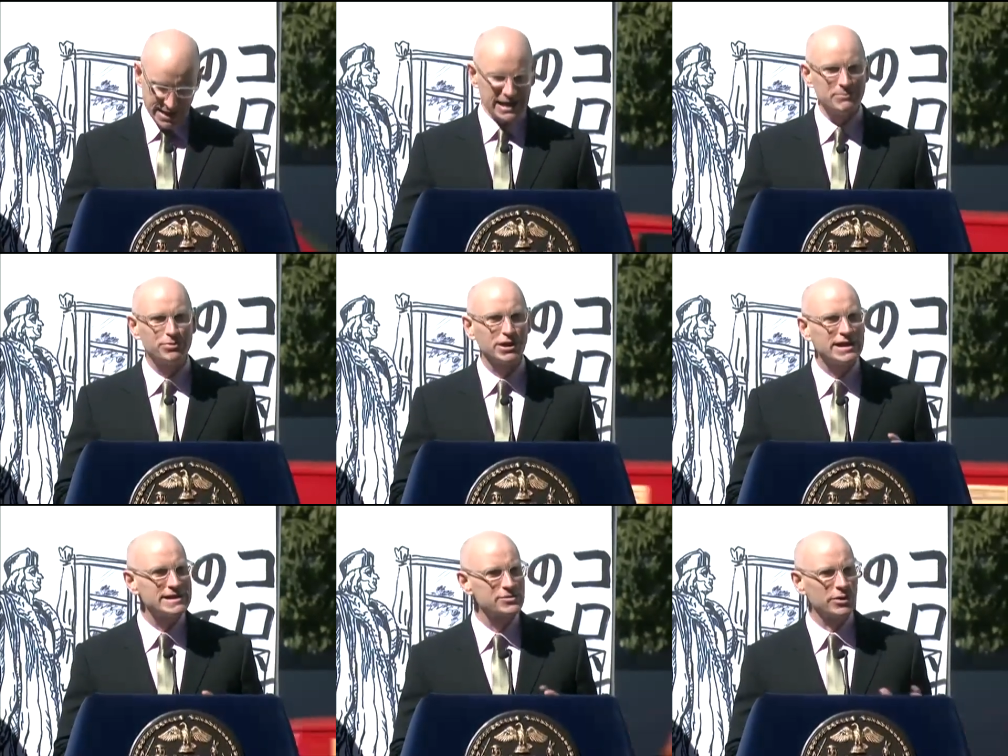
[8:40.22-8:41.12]
He
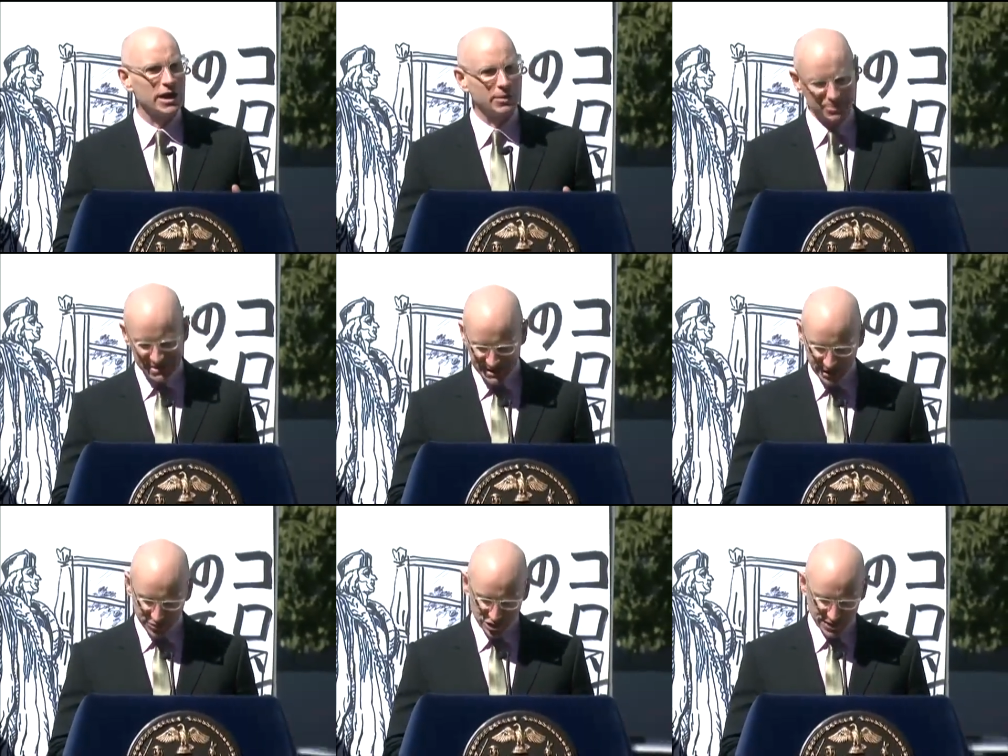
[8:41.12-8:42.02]
plays with our
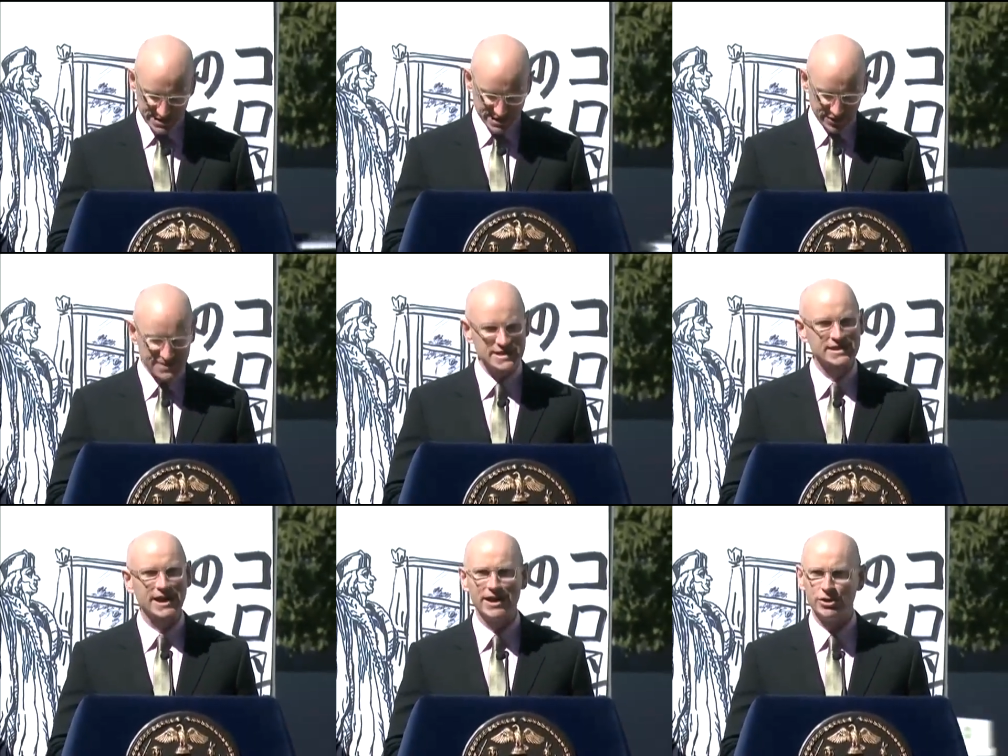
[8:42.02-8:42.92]
perceptions of
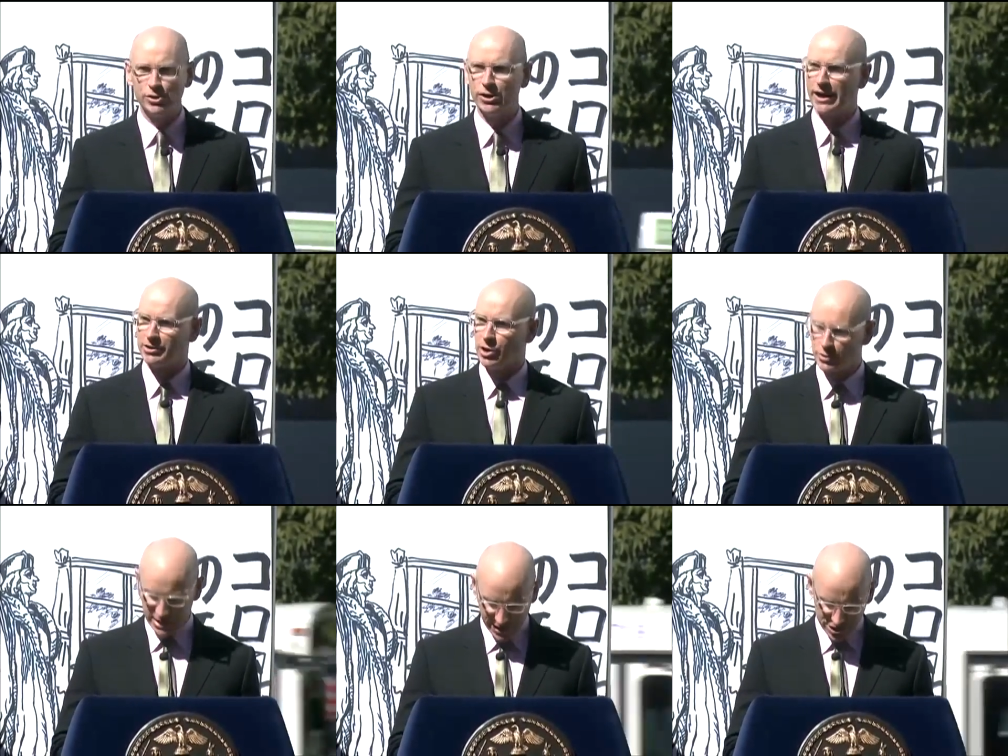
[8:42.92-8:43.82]
scale and
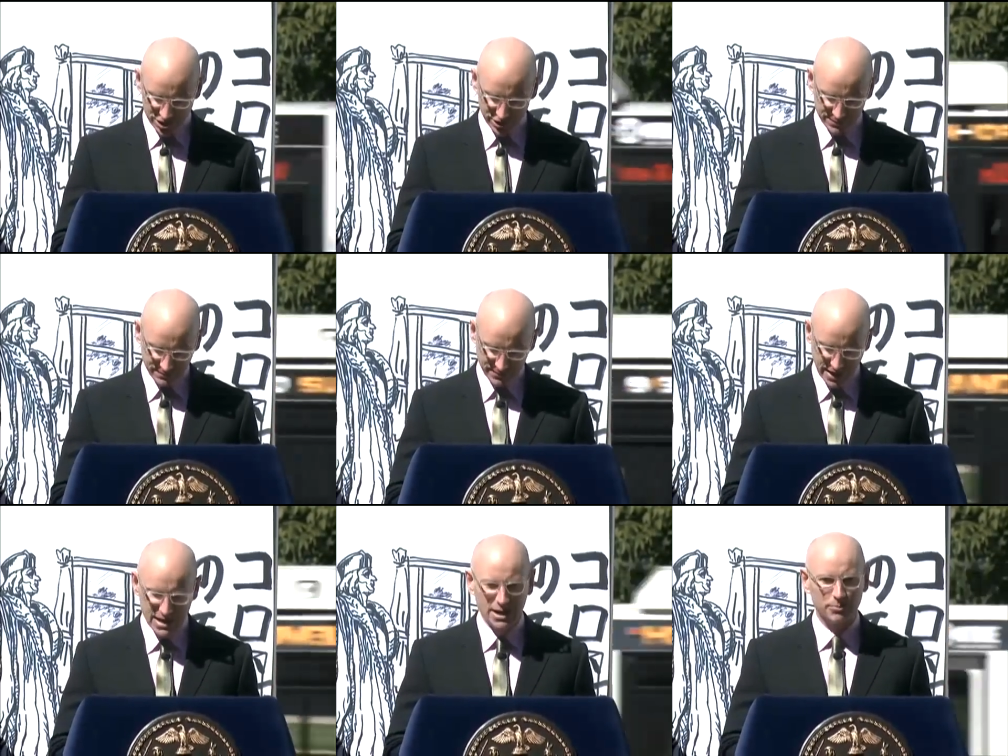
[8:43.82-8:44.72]
location,
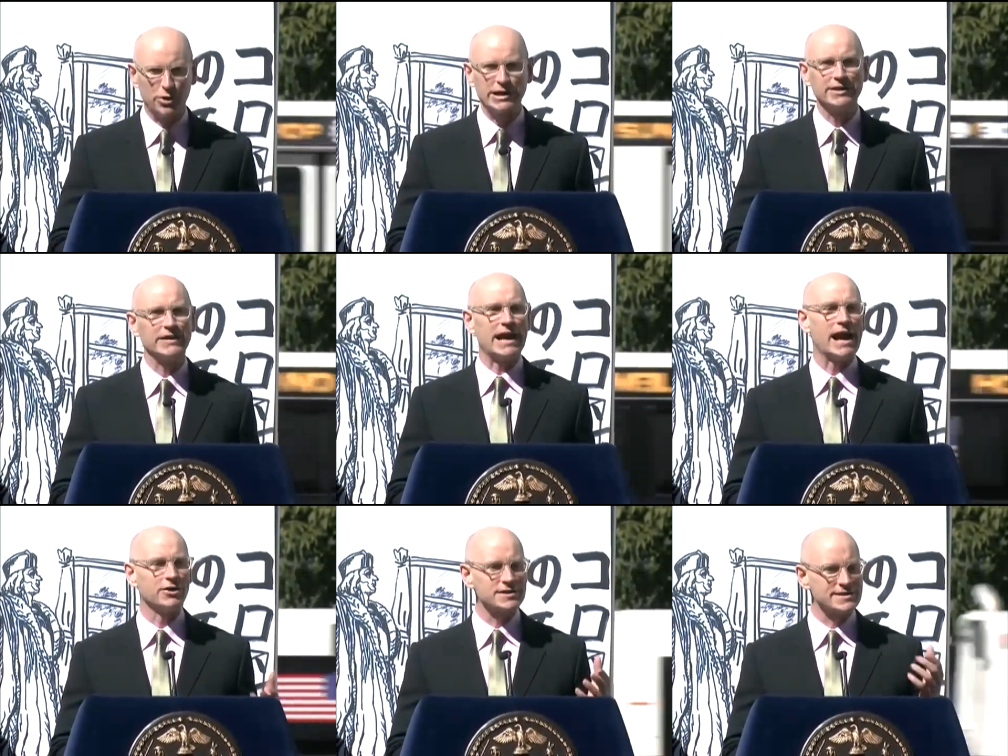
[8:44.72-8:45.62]
bringing the
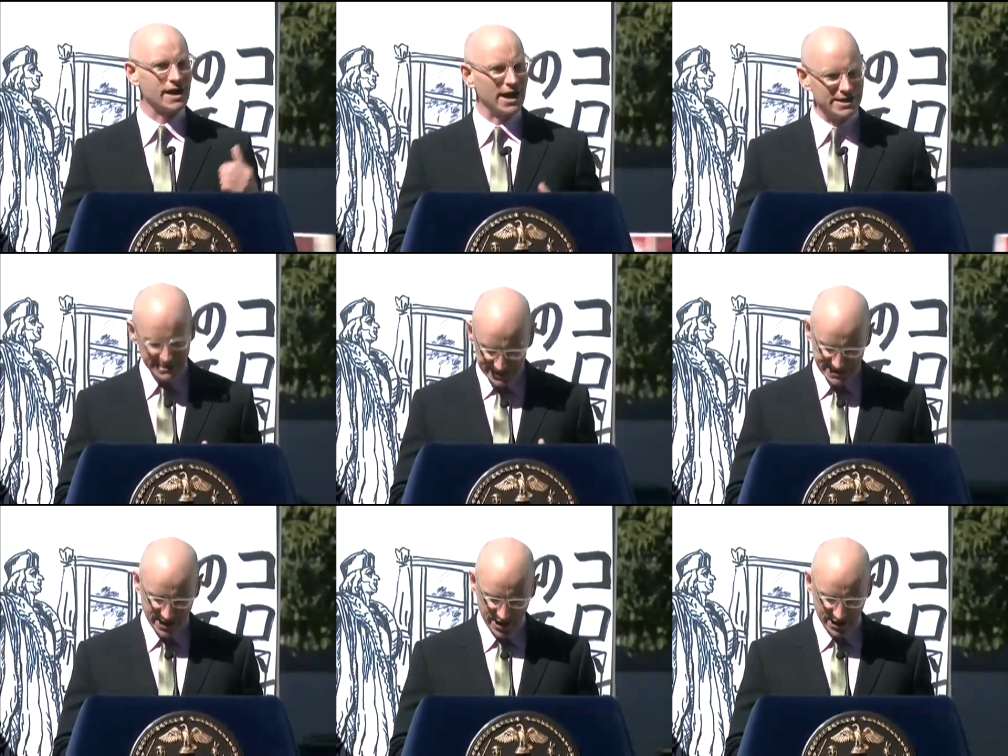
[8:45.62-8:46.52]
outside
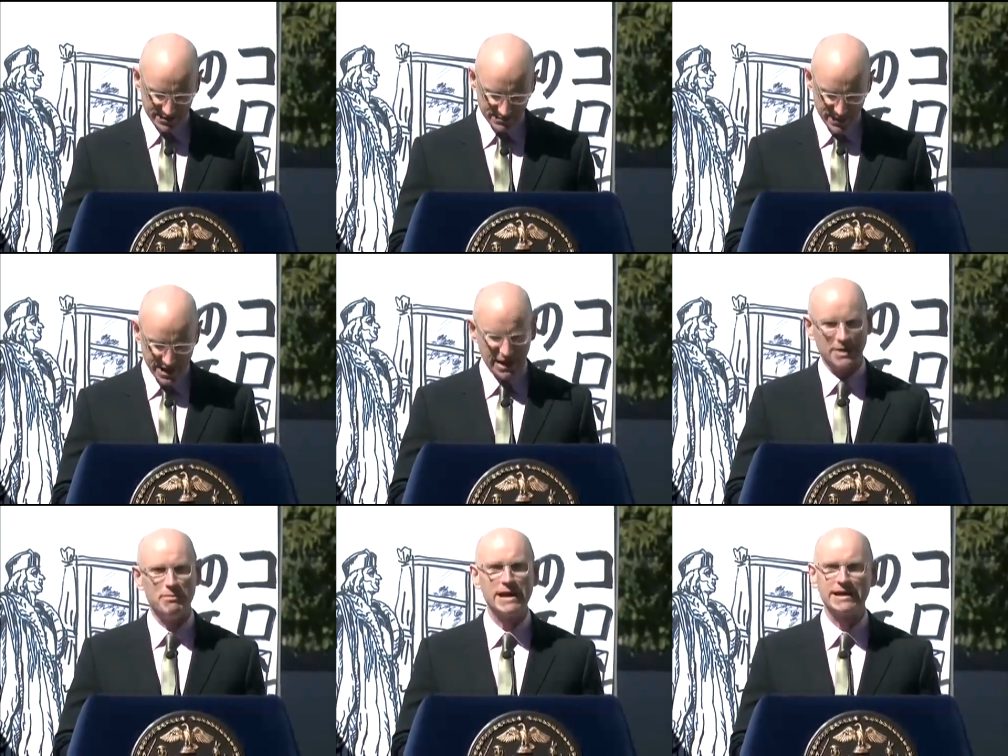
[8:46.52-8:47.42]
inside
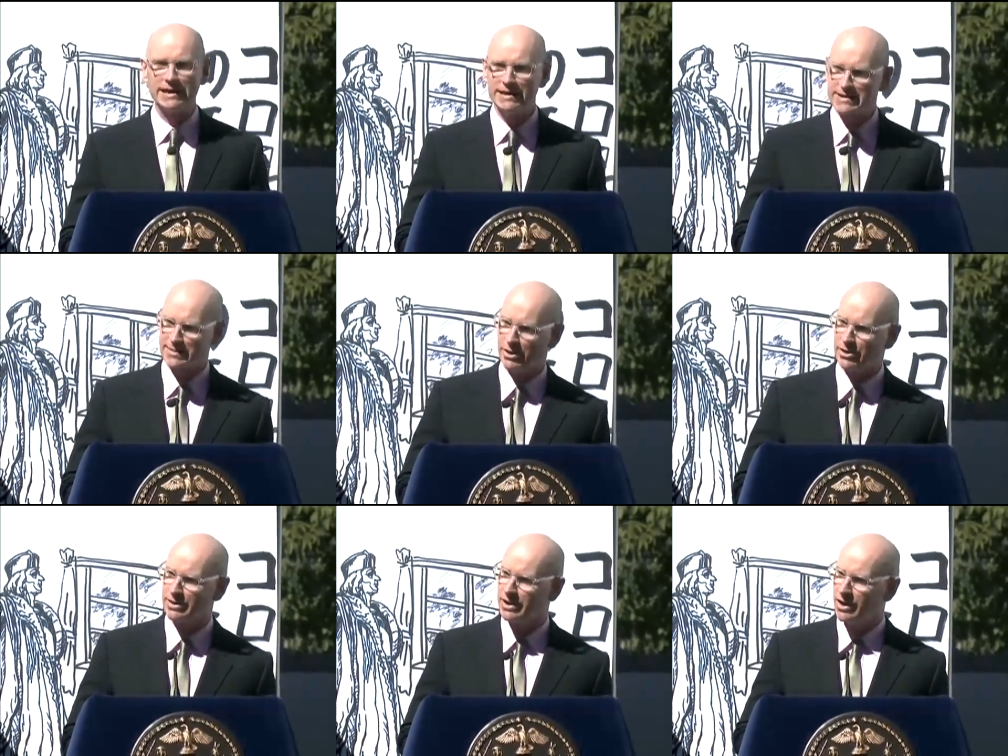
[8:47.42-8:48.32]
and making
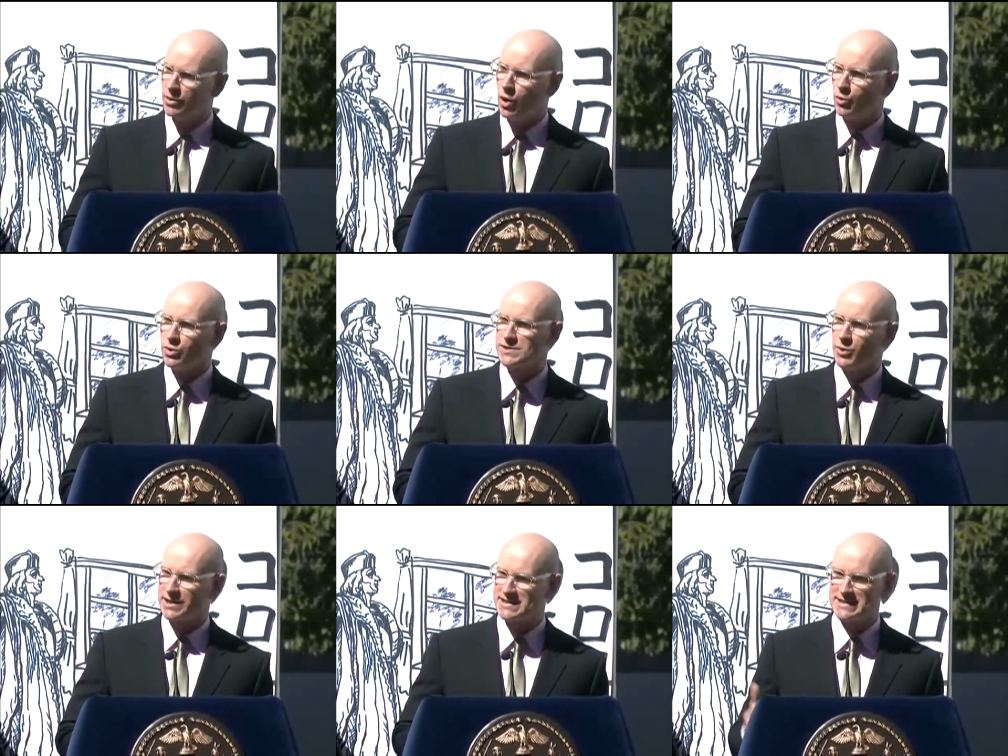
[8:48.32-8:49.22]
intimate what was
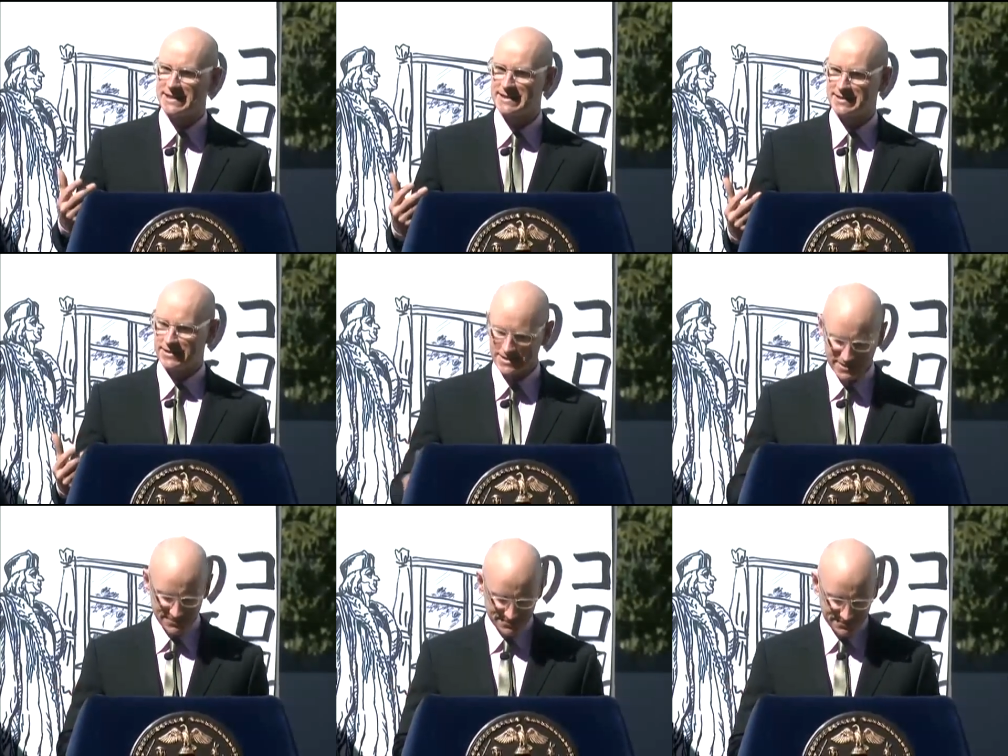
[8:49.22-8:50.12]
once distant.